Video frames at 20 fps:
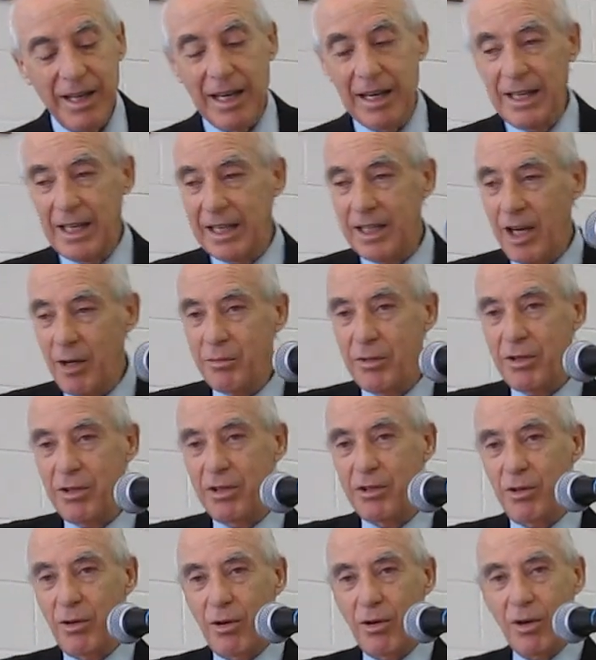and they'd come to
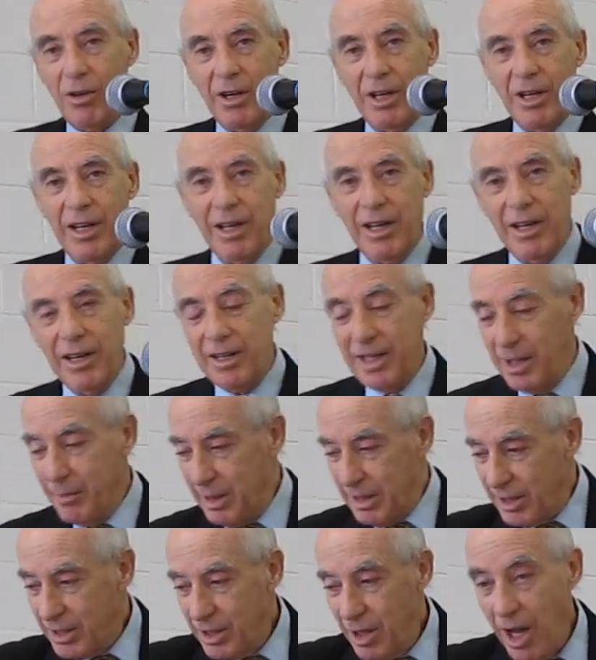the door, and they'd
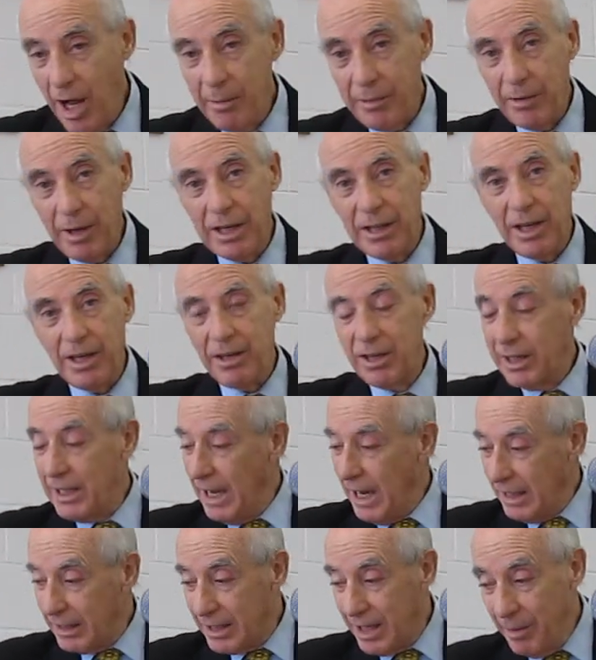be stopped right there. You
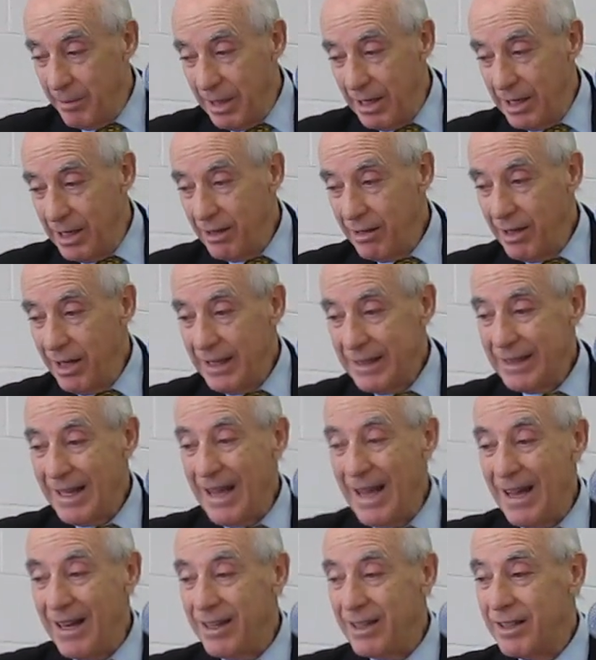can't come in here like
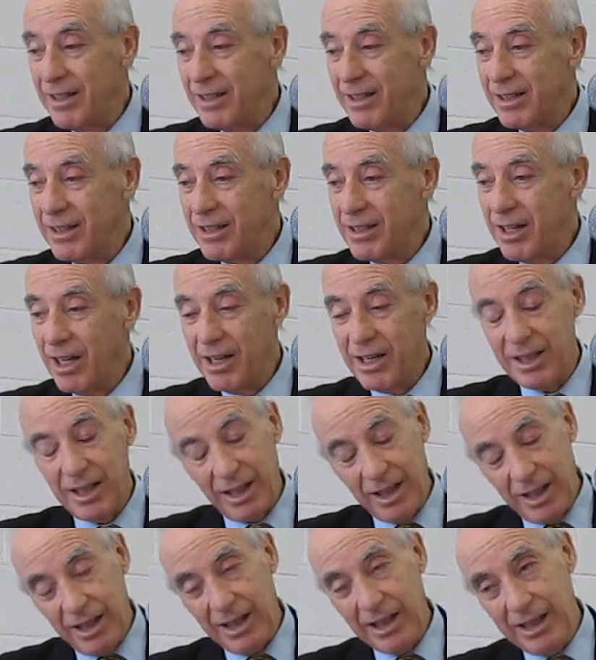that. You've got to
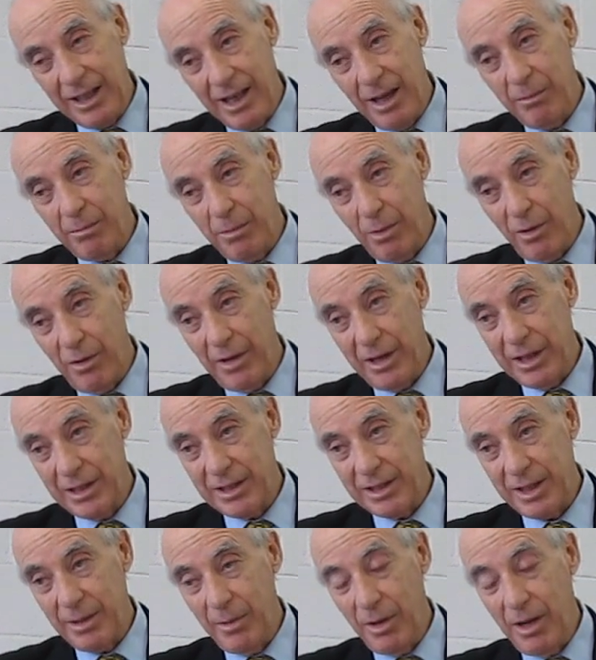get cleaned up,
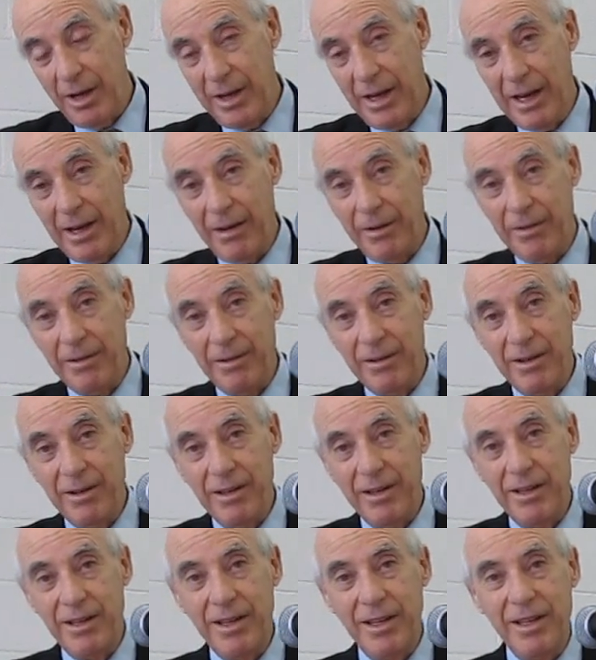boys. Come on now.
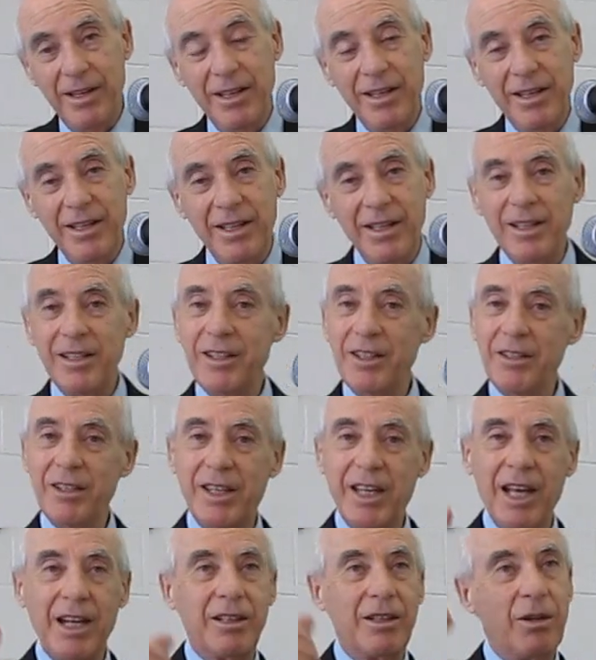You
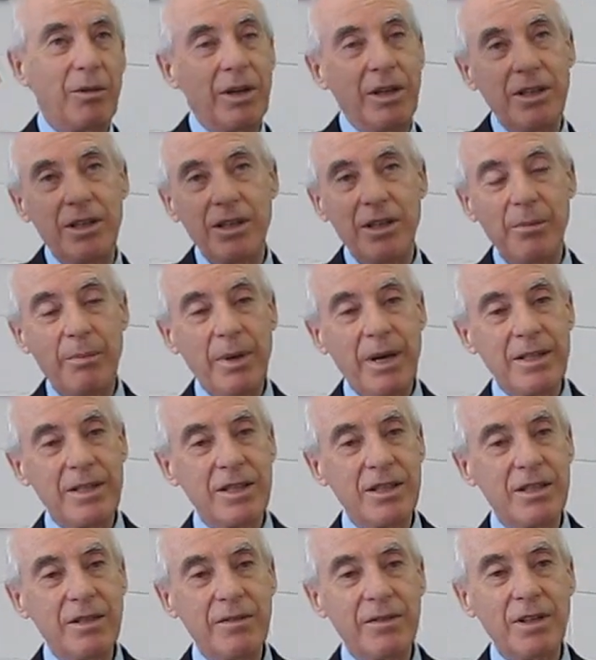can't go into the
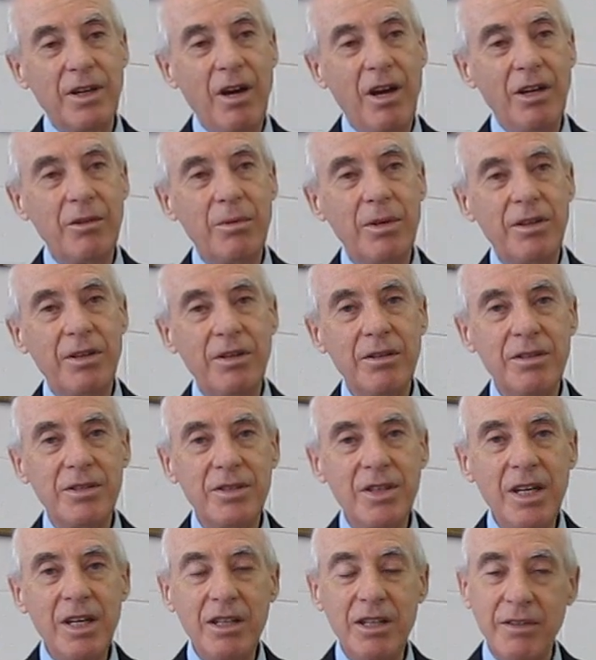presence of God with your
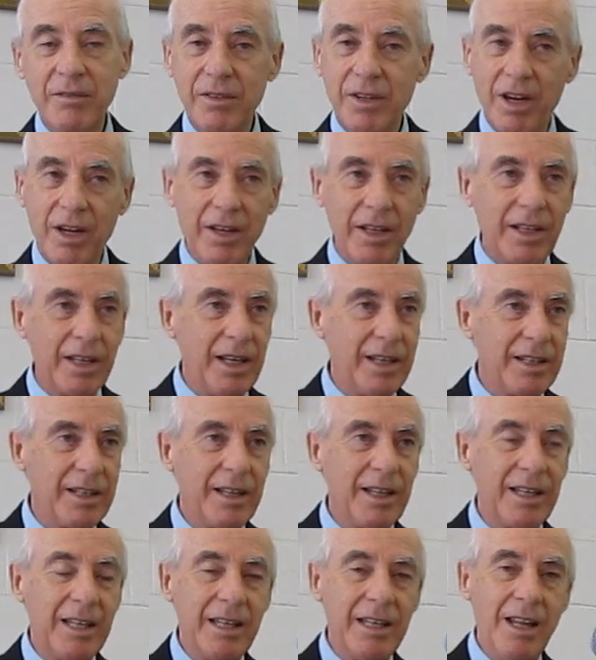sin. You've got to get
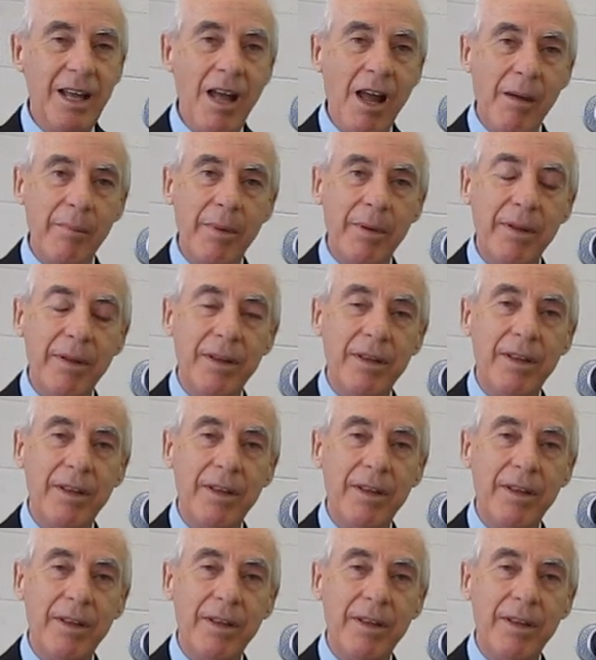cleaned up.